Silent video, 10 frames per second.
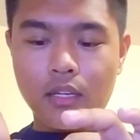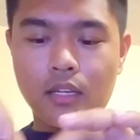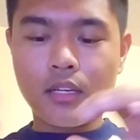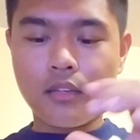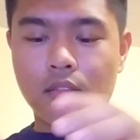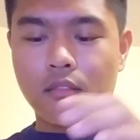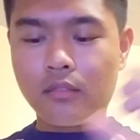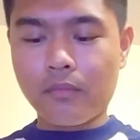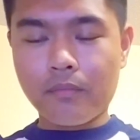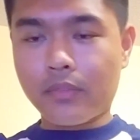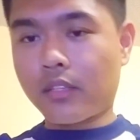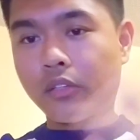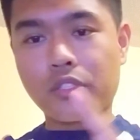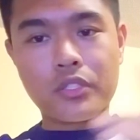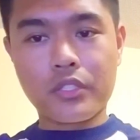And
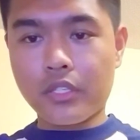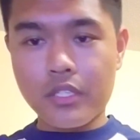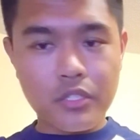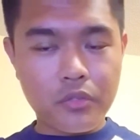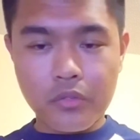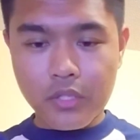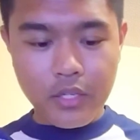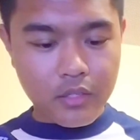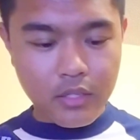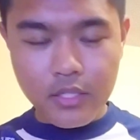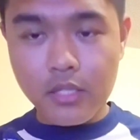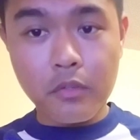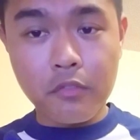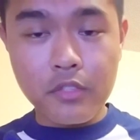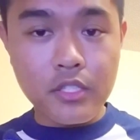also to this whole like concept
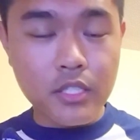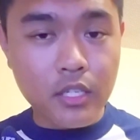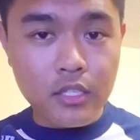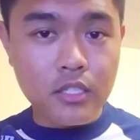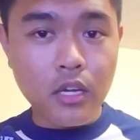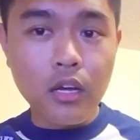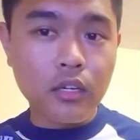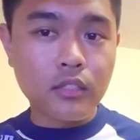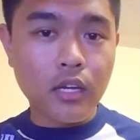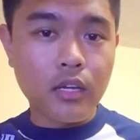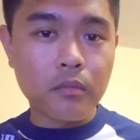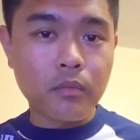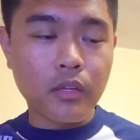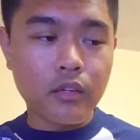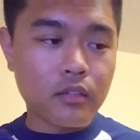of a city sock type
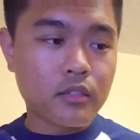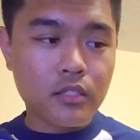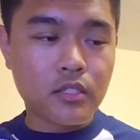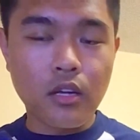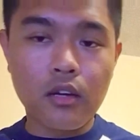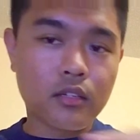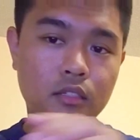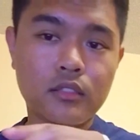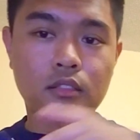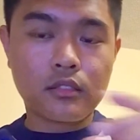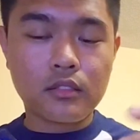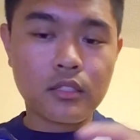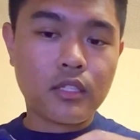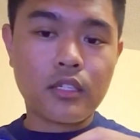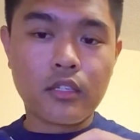like sock,
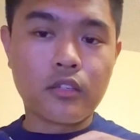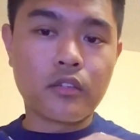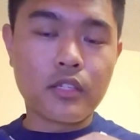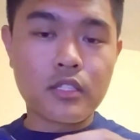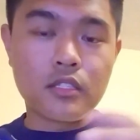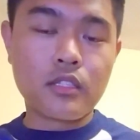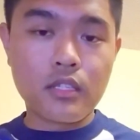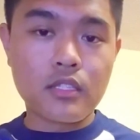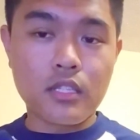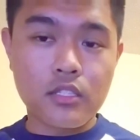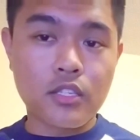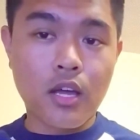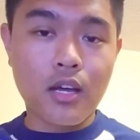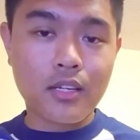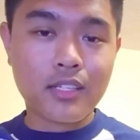it's a
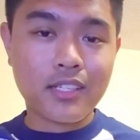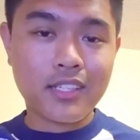sock,